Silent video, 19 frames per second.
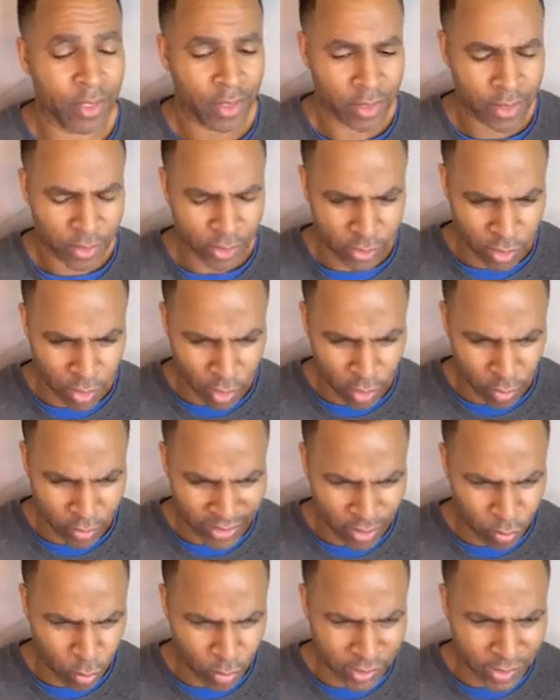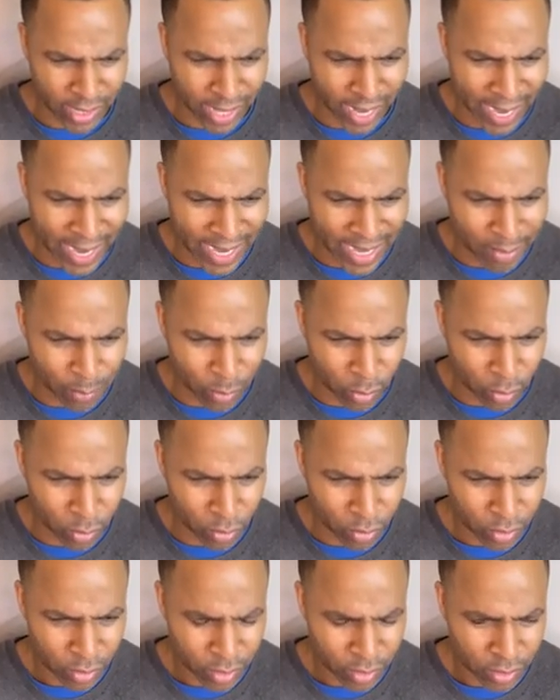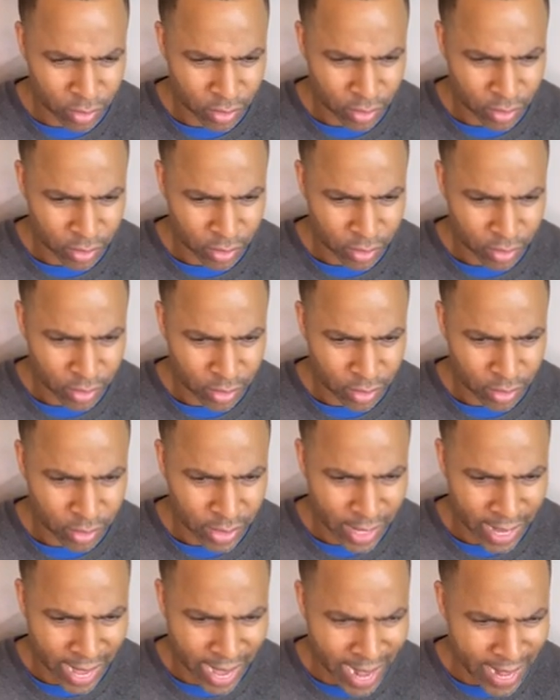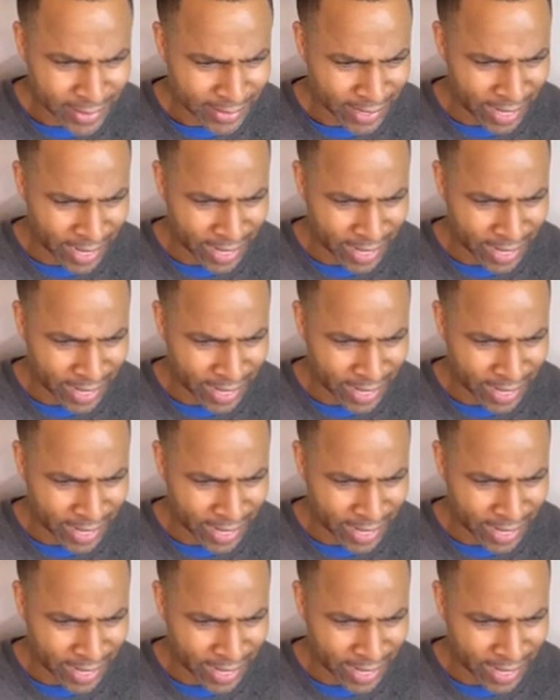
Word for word: So he was able, as